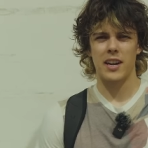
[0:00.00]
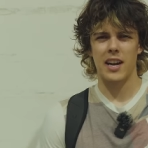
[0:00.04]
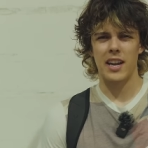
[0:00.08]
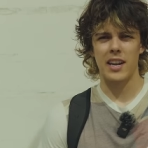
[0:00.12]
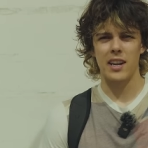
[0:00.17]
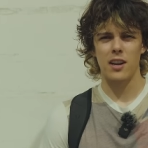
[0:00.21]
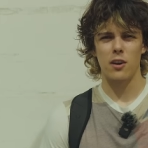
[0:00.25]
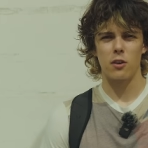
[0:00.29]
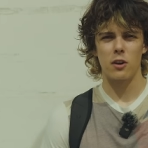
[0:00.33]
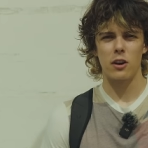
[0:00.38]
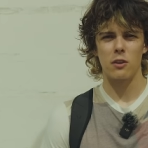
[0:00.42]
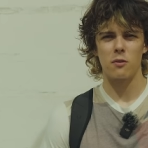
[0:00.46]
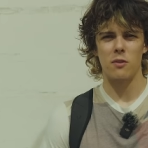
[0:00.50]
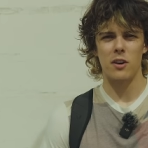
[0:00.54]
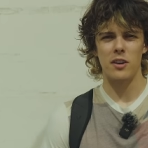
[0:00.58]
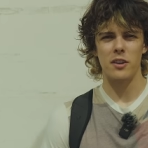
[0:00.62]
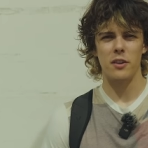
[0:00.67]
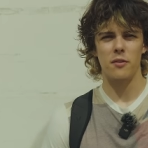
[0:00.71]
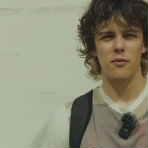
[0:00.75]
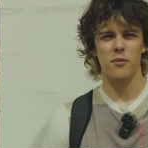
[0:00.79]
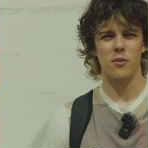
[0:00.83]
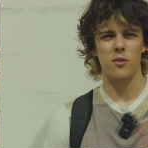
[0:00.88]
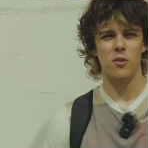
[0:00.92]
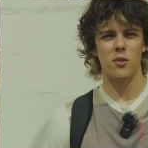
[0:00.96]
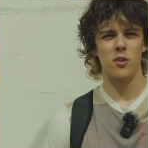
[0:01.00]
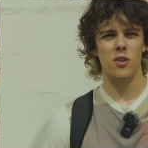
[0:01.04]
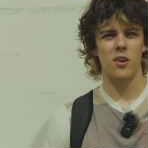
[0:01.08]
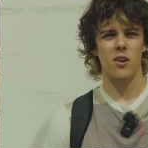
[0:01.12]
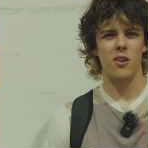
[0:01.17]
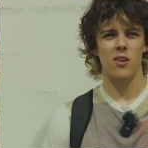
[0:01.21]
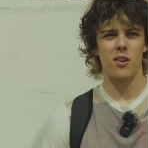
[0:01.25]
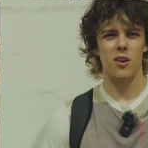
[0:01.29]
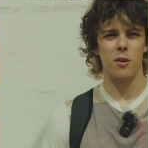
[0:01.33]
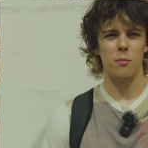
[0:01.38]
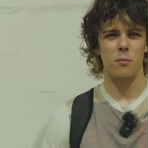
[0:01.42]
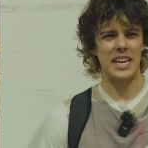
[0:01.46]
category one to
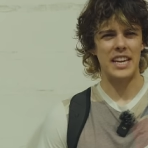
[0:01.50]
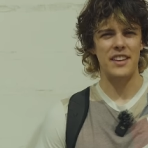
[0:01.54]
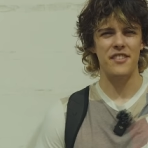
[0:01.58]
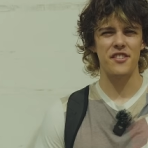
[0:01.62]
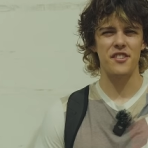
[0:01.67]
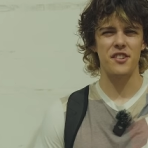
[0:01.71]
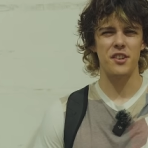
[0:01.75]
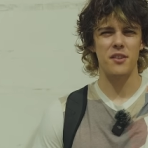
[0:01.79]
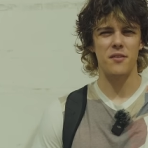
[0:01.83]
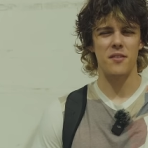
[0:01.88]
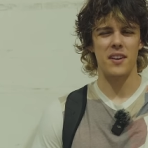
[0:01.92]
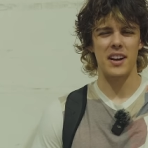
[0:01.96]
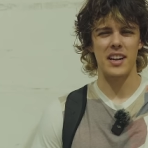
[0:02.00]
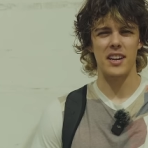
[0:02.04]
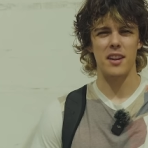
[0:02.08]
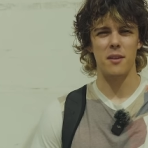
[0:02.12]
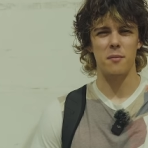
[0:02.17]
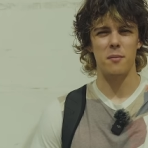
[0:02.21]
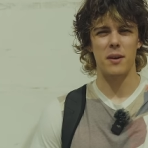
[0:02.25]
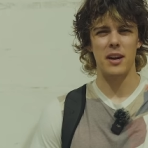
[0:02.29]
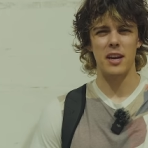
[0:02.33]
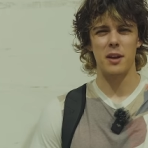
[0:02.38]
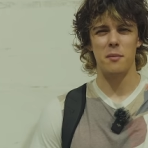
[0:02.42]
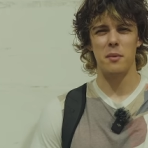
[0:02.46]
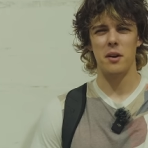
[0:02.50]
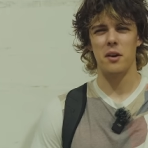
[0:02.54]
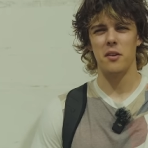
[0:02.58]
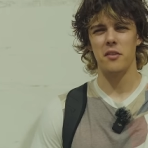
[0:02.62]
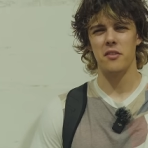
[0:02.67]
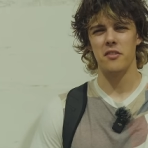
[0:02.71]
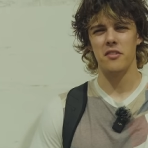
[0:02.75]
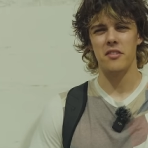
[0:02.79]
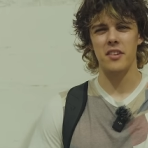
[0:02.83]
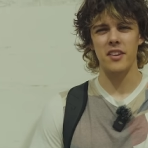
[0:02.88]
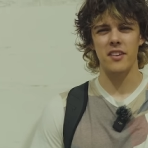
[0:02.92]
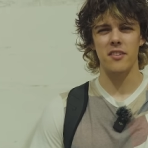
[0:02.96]
four are each divided by
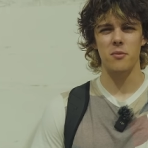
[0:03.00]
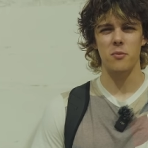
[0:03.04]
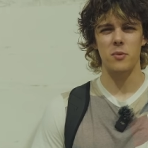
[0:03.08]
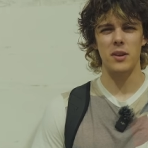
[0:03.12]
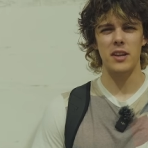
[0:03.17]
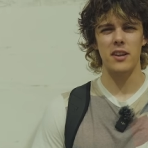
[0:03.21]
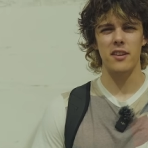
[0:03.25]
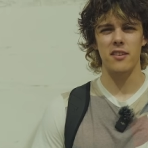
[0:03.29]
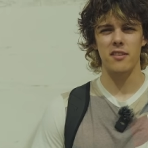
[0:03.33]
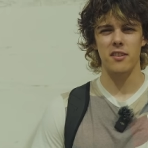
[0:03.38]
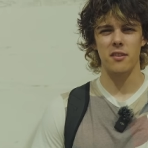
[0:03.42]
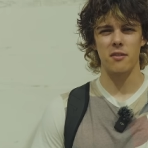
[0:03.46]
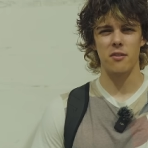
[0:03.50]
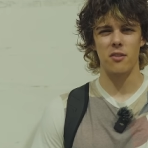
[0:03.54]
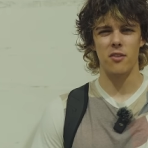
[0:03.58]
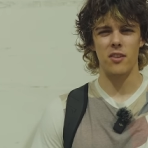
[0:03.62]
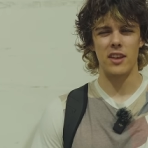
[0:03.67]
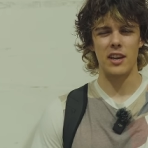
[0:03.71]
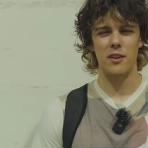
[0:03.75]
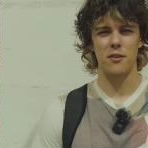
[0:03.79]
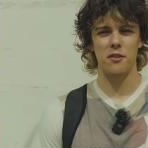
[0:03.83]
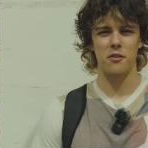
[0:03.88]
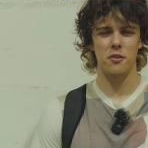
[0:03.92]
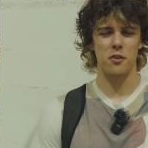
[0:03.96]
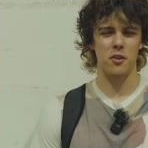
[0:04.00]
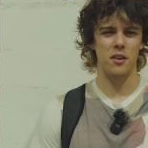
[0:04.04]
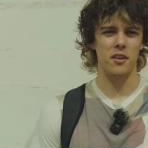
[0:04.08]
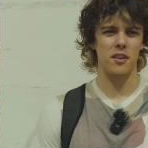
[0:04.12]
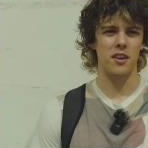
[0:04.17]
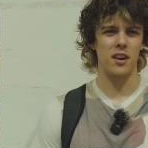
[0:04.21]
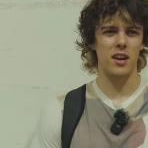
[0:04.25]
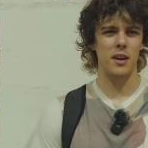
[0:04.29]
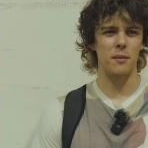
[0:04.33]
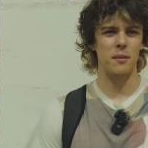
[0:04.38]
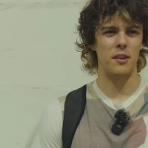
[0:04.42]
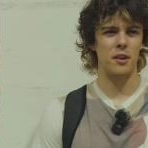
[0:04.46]
about six weeks of language learning
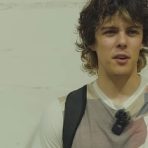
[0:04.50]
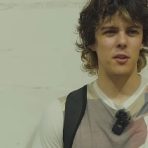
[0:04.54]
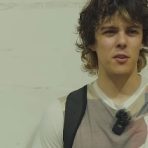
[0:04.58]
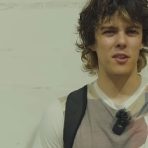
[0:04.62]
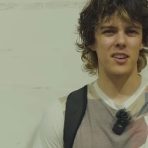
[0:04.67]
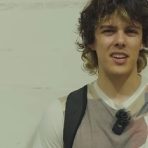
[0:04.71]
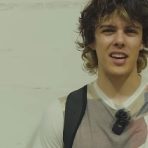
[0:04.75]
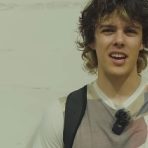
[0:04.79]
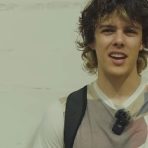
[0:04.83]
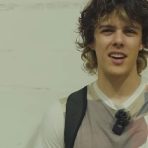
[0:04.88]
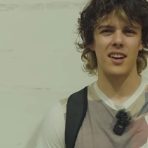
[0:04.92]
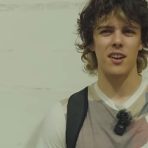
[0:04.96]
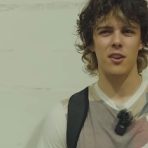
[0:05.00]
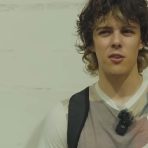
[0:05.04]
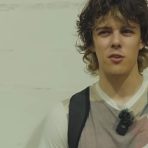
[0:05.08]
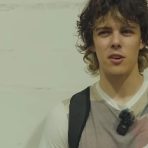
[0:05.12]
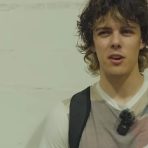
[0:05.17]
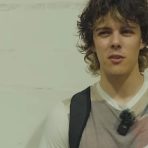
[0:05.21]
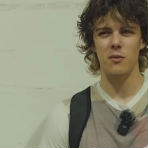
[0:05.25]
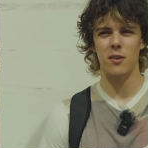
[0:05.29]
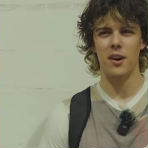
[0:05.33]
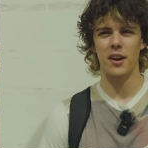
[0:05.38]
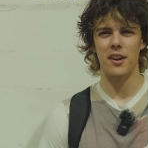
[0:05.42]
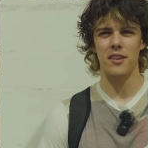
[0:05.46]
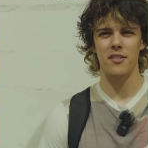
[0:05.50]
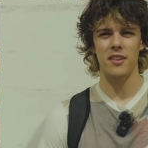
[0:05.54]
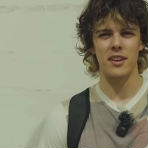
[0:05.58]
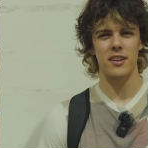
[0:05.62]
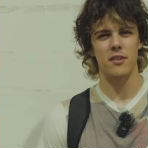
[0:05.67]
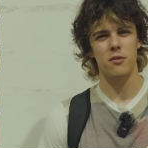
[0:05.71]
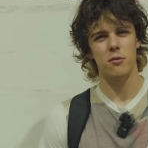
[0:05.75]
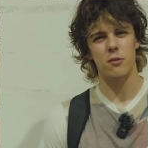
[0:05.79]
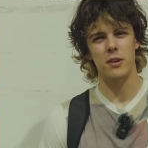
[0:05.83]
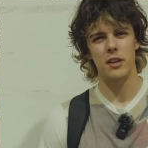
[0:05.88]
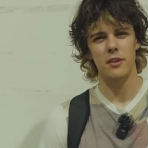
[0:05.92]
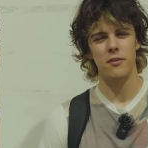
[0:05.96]
time. You know, category one is
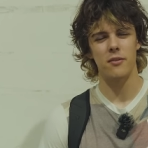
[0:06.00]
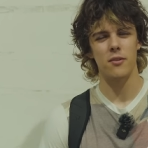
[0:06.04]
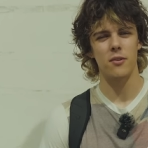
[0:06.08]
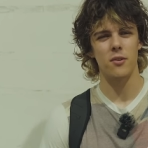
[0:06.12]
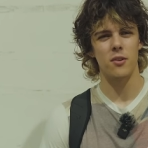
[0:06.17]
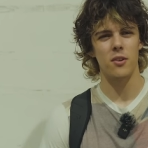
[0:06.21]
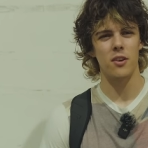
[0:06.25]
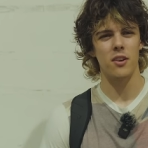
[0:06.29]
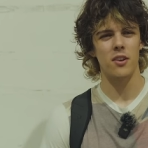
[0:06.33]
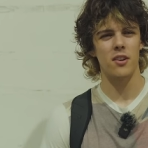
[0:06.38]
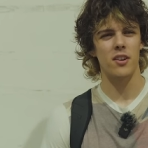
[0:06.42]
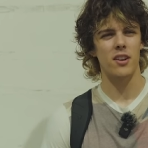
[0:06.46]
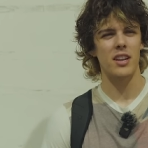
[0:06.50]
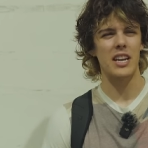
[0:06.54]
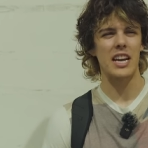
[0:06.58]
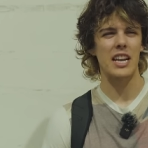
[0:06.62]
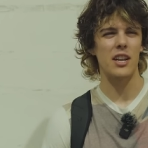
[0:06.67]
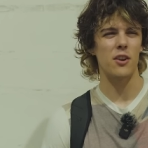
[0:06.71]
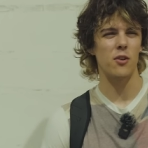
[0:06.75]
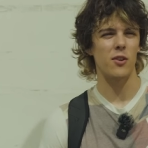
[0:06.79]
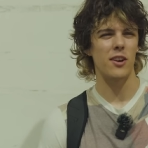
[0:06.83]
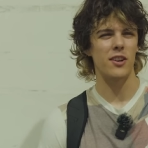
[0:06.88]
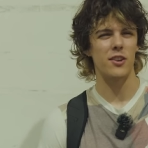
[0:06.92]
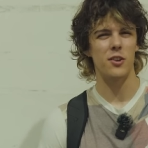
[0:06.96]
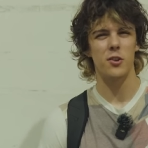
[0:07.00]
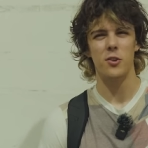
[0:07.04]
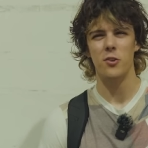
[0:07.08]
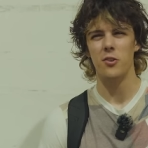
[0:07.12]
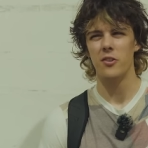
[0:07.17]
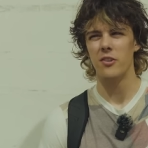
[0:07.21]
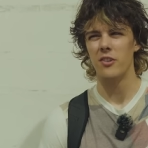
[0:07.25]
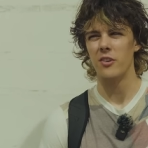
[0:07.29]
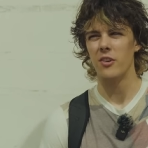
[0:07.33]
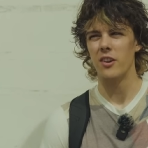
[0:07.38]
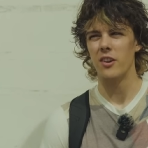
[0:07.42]
like 24, category two is